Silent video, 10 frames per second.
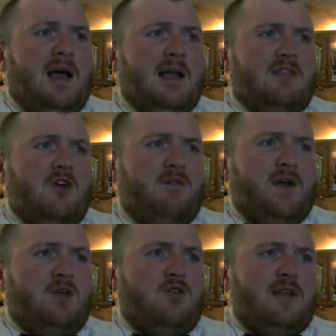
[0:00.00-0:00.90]
A
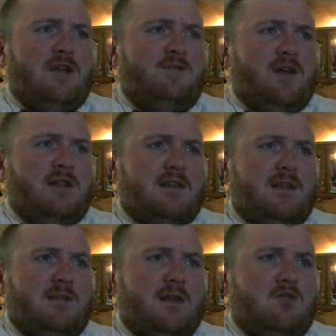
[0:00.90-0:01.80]
terrifying new study finds that
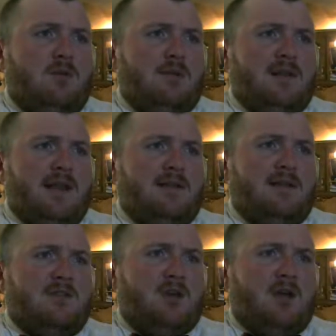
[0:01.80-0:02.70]
stem cell tumors can
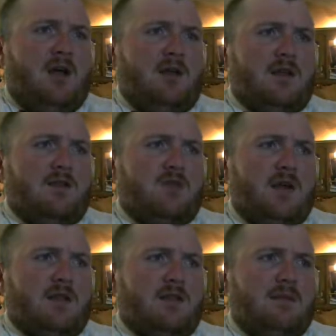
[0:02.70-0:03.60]
attach on all others.
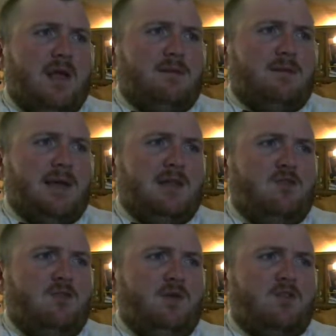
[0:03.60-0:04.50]
Corrected up to be
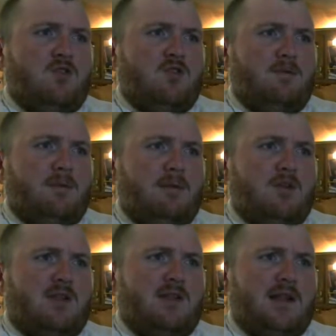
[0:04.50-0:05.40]
2 researchers
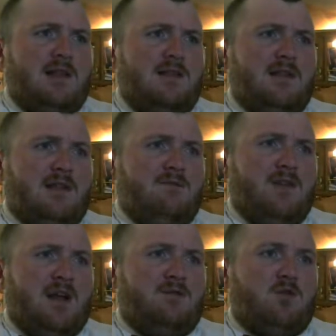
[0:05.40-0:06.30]
published a study in the cell that
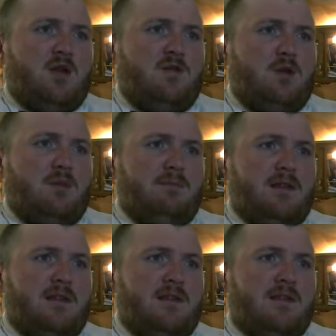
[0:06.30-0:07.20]
found 351
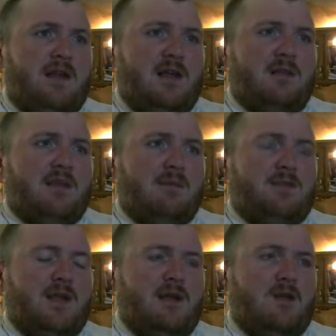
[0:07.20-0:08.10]
businesses selling stem
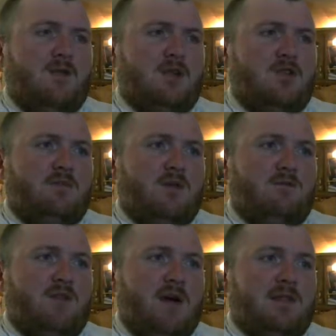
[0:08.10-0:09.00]
cell interventions
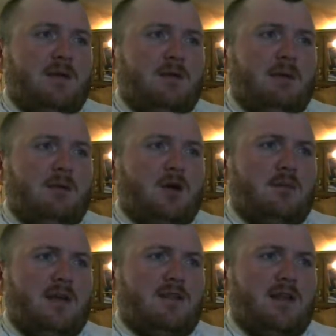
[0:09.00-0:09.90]
from 500
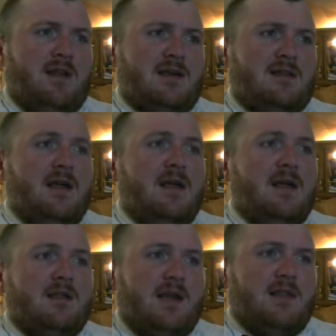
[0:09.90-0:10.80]
American-based clinics.
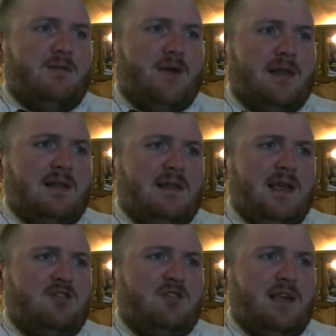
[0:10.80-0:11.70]
Scientists find that
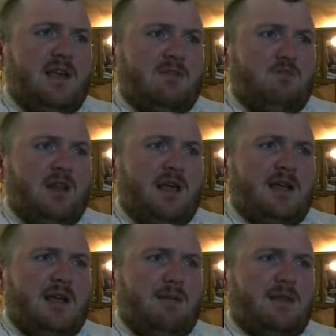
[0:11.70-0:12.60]
THC and
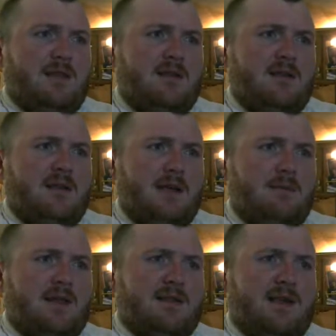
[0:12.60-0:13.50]
related compounds in
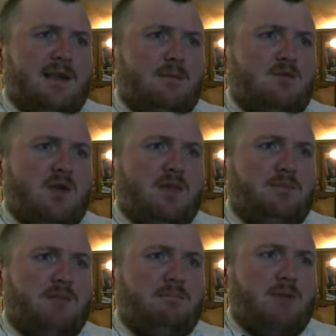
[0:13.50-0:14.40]
cannabis can help
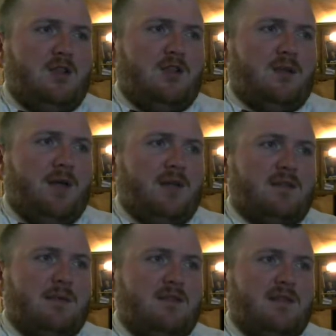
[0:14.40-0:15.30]
treat the patients of
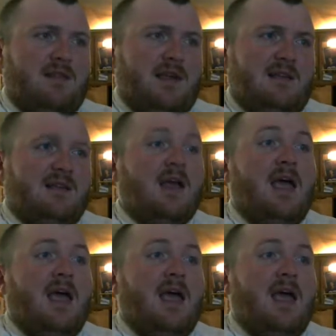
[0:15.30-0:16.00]
Alzheimer's disease.